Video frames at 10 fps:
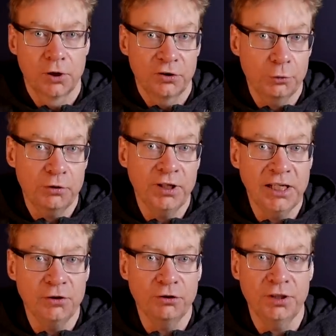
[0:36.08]
Twitter and
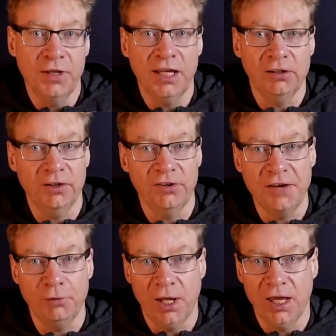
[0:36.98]
Elon are in the headlines
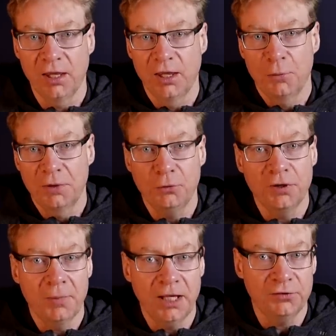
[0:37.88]
everywhere with all the
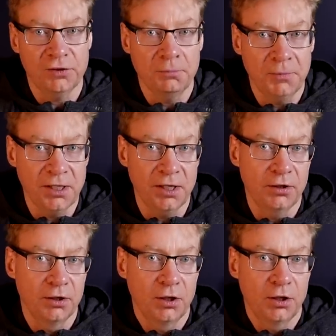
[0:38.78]
mainstream media.
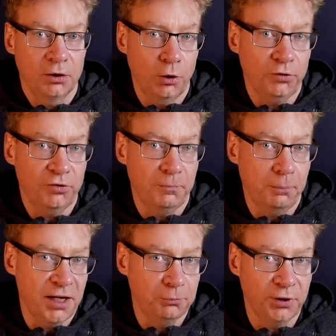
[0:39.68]
Lots of
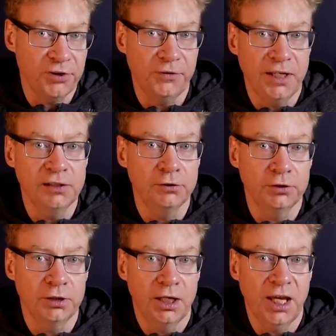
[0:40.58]
bad press for
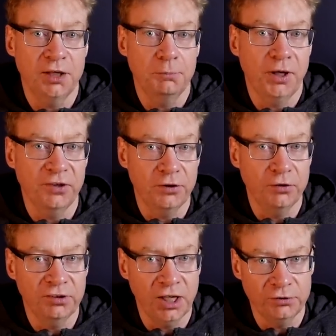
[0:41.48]
Elon and by
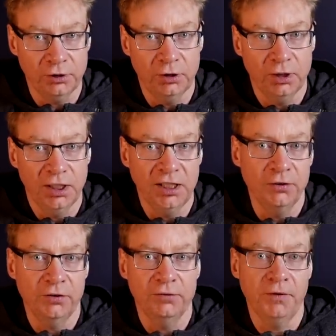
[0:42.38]
association,
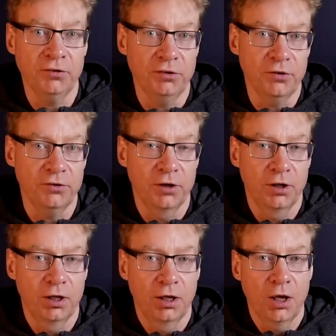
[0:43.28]
Elon's ventures.
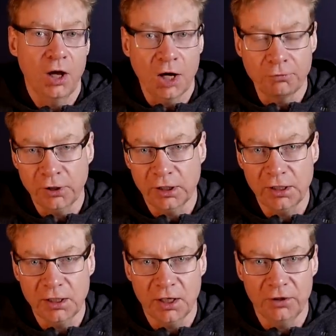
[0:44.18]

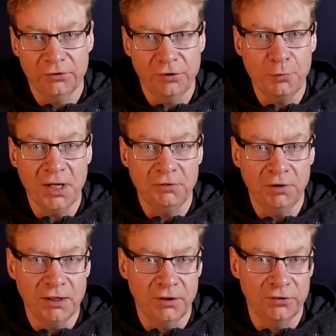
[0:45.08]
Ironically, so many
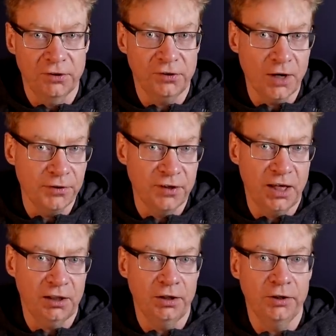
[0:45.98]
readers discover these
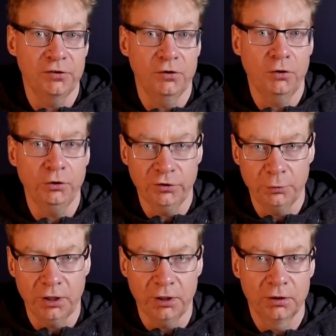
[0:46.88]
headlines on
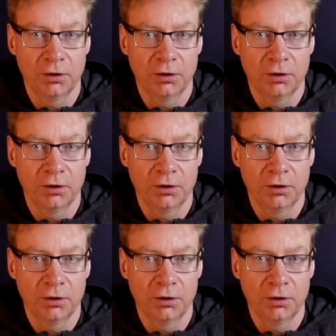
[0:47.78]
Twitter.